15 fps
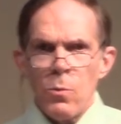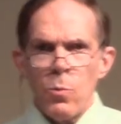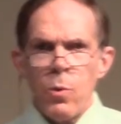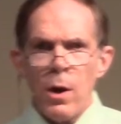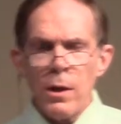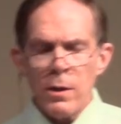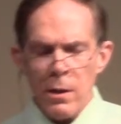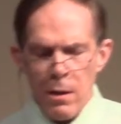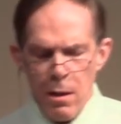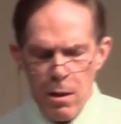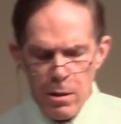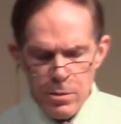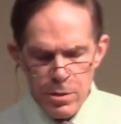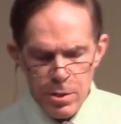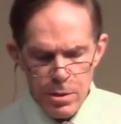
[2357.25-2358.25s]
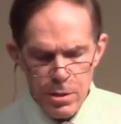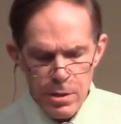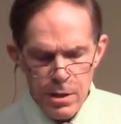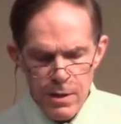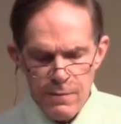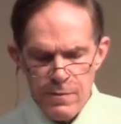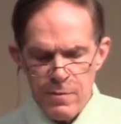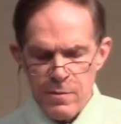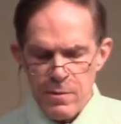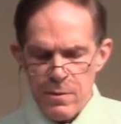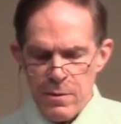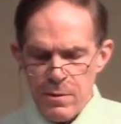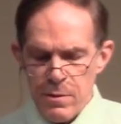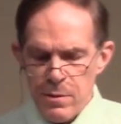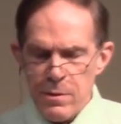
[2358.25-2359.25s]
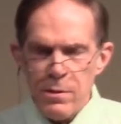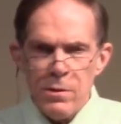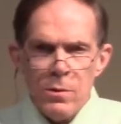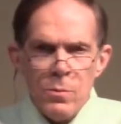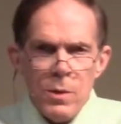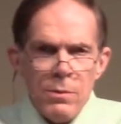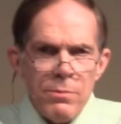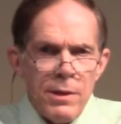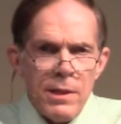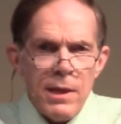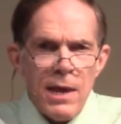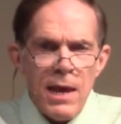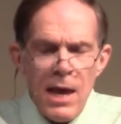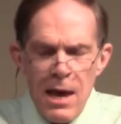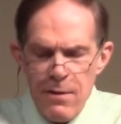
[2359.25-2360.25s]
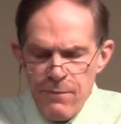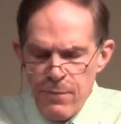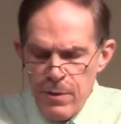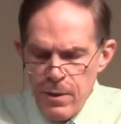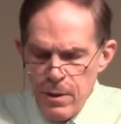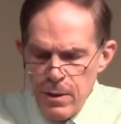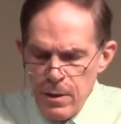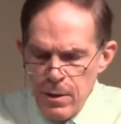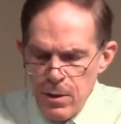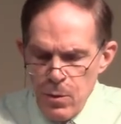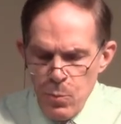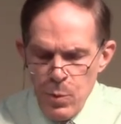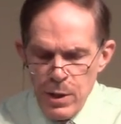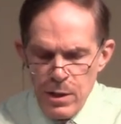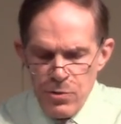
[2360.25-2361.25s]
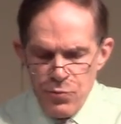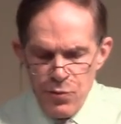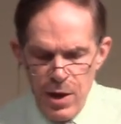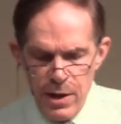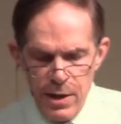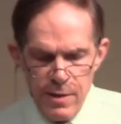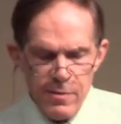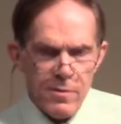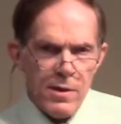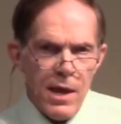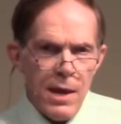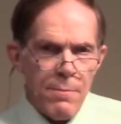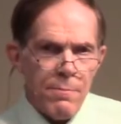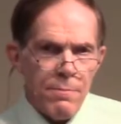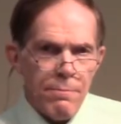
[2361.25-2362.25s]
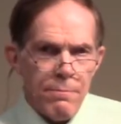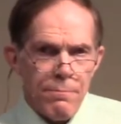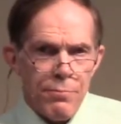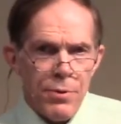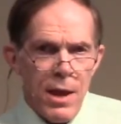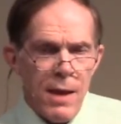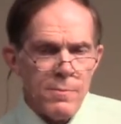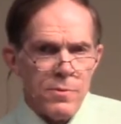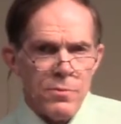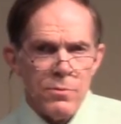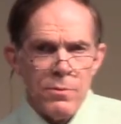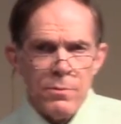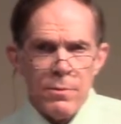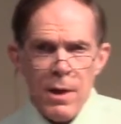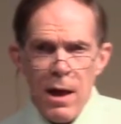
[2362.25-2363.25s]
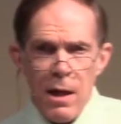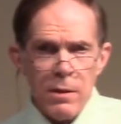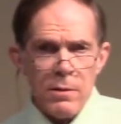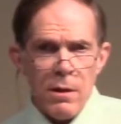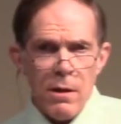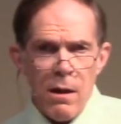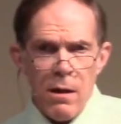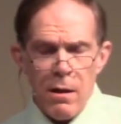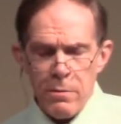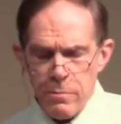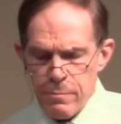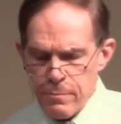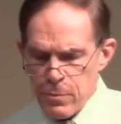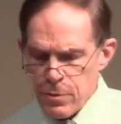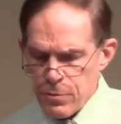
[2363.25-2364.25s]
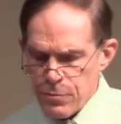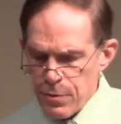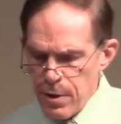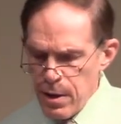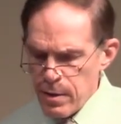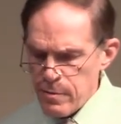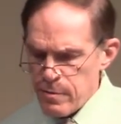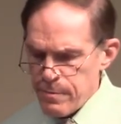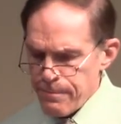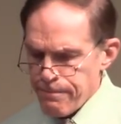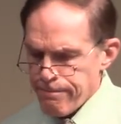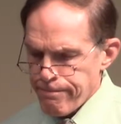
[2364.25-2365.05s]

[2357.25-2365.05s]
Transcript: What alternatives do we really have? We can try to escape perhaps through alcohol or drugs.